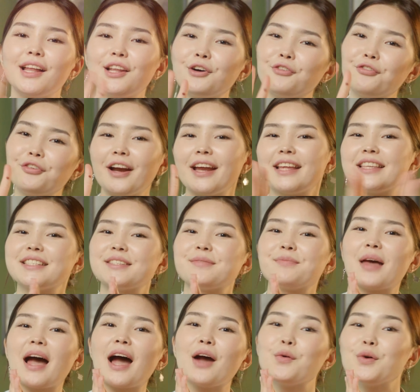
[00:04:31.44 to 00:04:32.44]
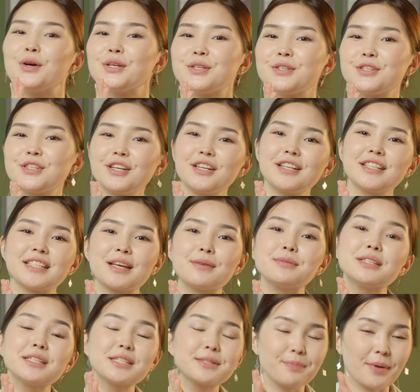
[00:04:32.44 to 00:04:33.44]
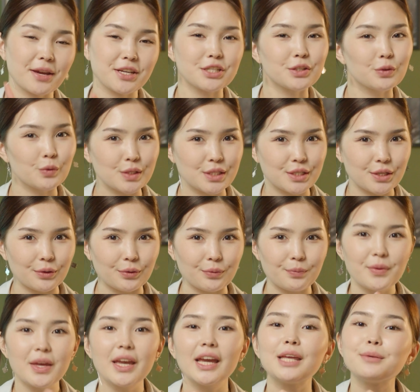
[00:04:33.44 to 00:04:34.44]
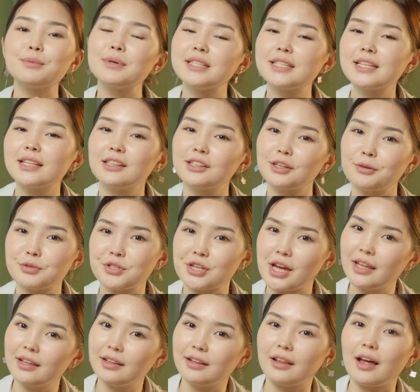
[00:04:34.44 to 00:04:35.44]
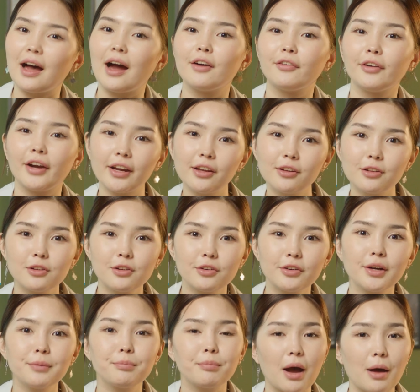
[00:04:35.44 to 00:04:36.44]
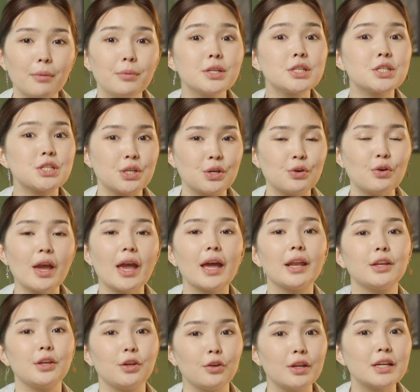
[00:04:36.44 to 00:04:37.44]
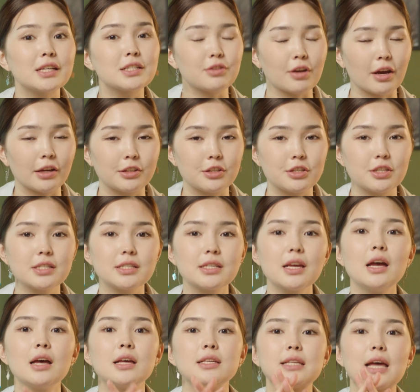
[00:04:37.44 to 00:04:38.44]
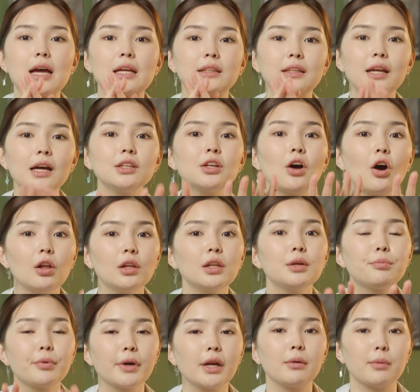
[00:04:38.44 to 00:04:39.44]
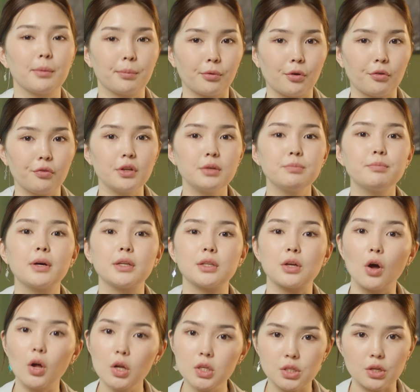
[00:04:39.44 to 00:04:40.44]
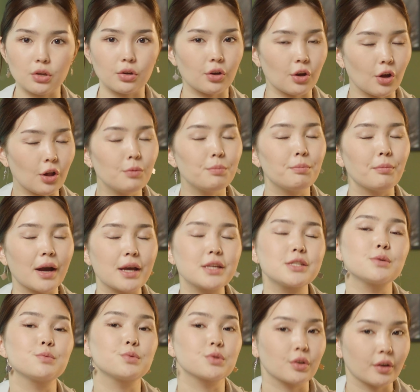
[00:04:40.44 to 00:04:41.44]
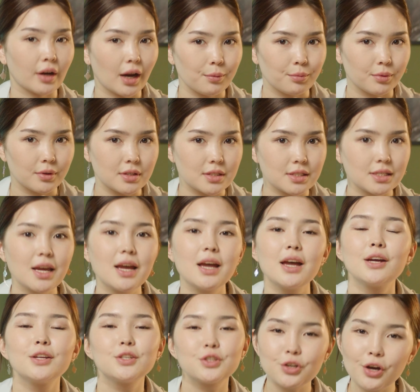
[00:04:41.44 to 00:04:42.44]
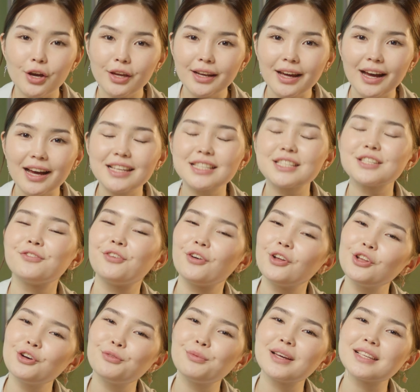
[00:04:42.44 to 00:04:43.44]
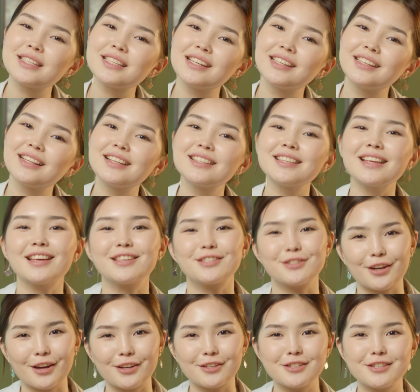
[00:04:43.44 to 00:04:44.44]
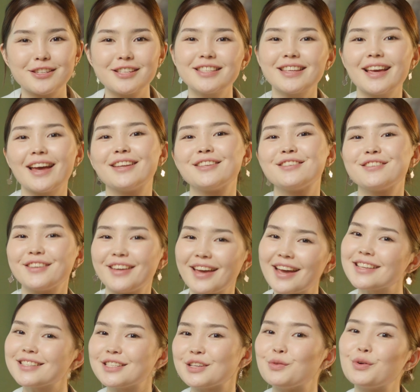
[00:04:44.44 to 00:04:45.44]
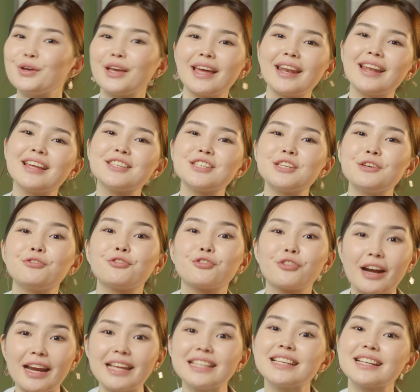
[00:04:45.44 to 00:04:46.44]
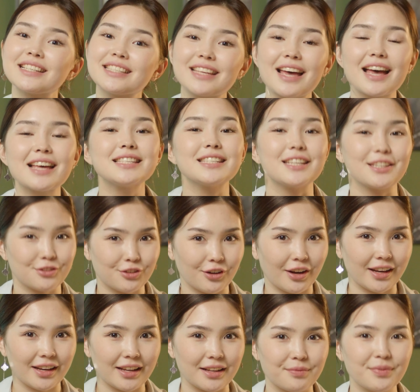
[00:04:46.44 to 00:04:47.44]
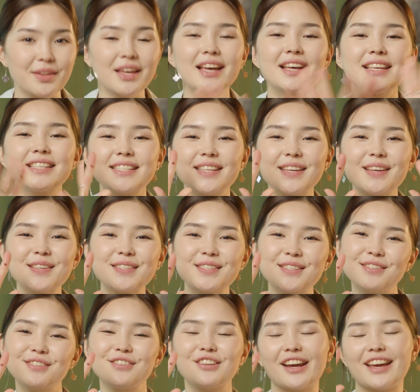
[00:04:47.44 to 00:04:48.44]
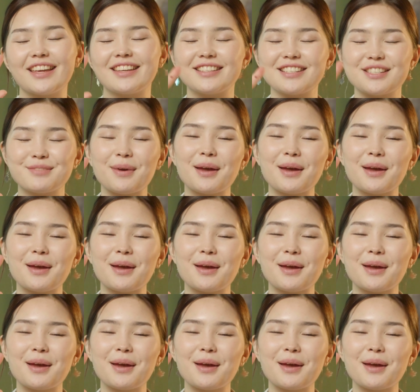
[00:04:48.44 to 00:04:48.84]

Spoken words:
Hello friends, I want to share something special with you. In my Telegram channel, I regularly publish new and unique strategies that not only bring me profit but also help my subscribers. Join us, follow my signals and strategies, and together we can achieve great success in trading. See you soon, traders.